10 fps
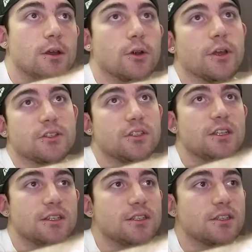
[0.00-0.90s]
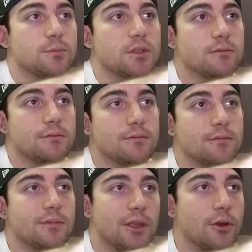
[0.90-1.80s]
Or not statistics, but
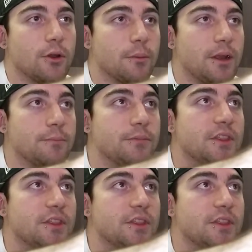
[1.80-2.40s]
you know what I mean.